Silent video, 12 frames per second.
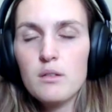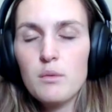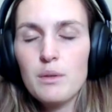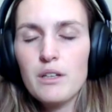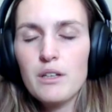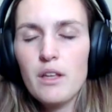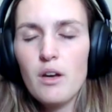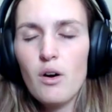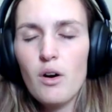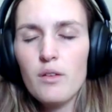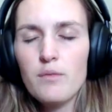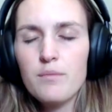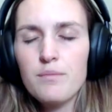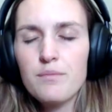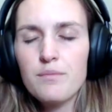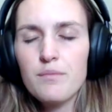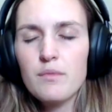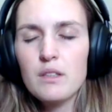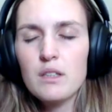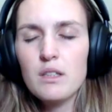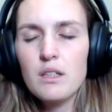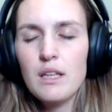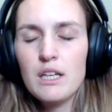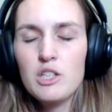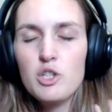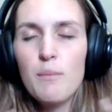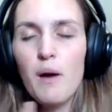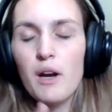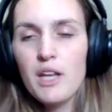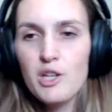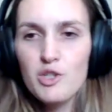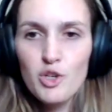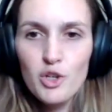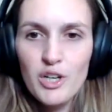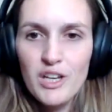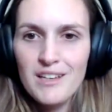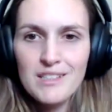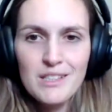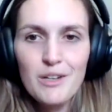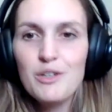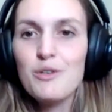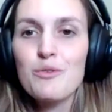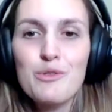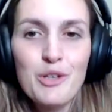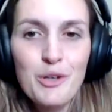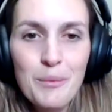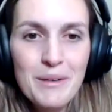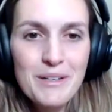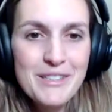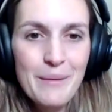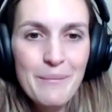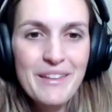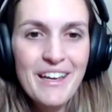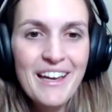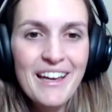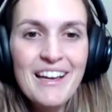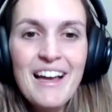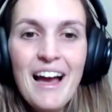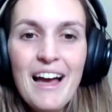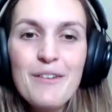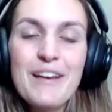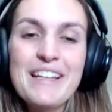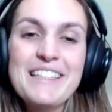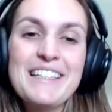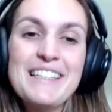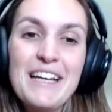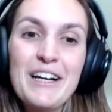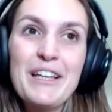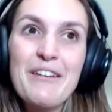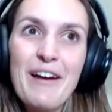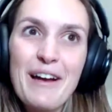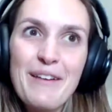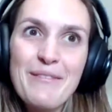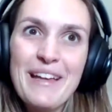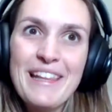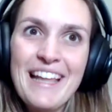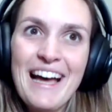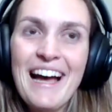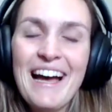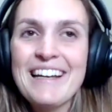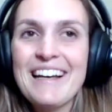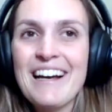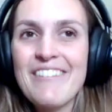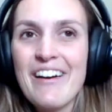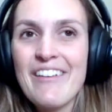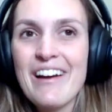what are they called? Like shamanic journeys on YouTube or something. I don't necessarily recommend that. I